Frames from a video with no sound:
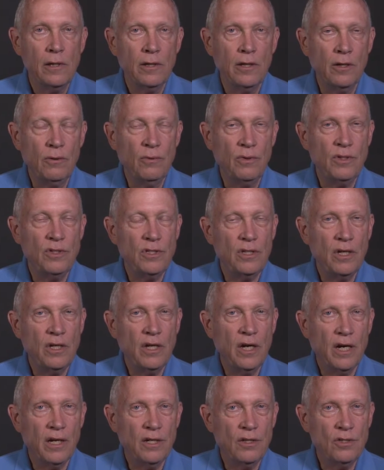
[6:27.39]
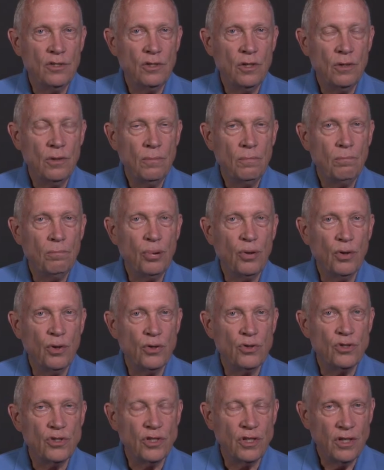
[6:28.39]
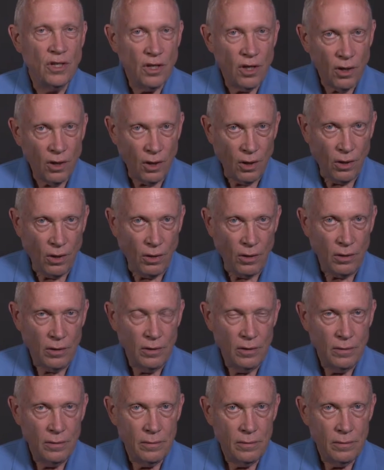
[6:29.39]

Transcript: And then we'd say God is personal.